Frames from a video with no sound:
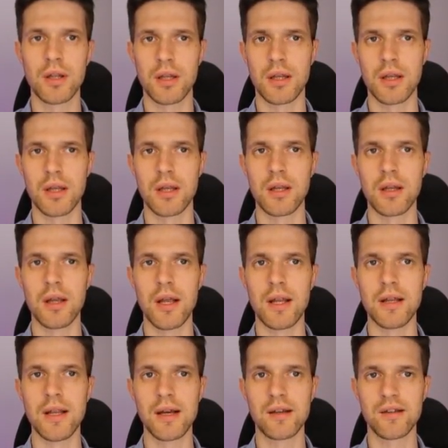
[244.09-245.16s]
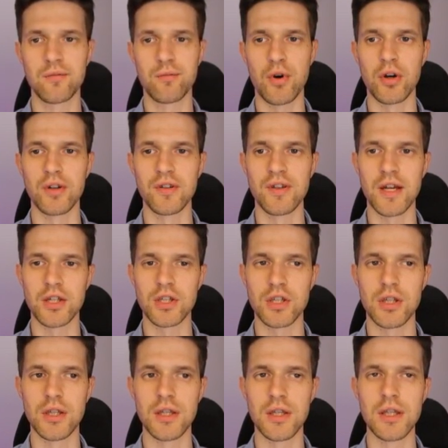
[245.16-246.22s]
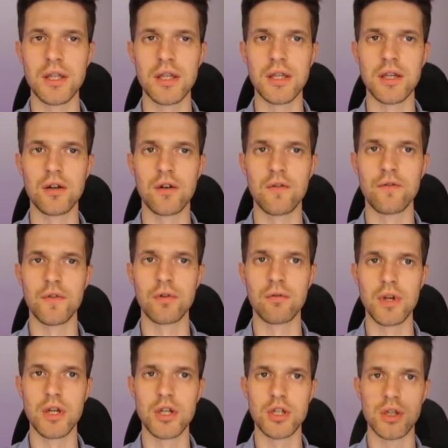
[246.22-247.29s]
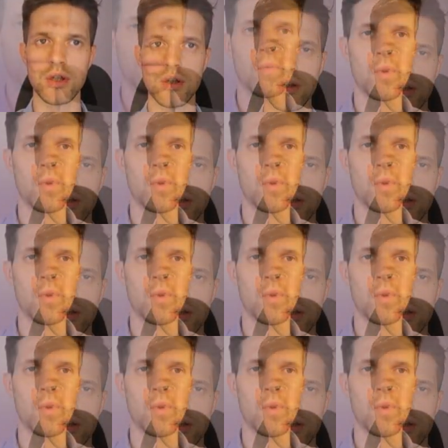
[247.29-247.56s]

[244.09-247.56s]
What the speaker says: And next part is actually the configuration.